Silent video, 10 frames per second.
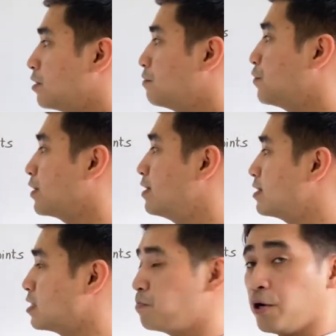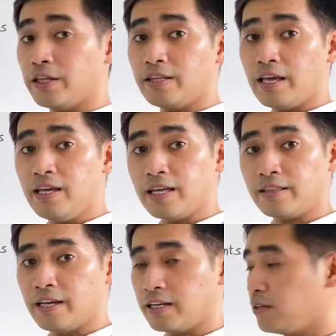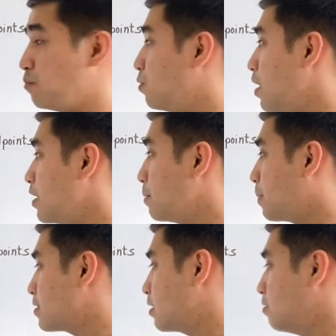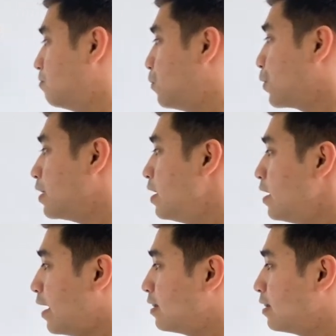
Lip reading: Therefore, this is point A at negative 1 and positive 4,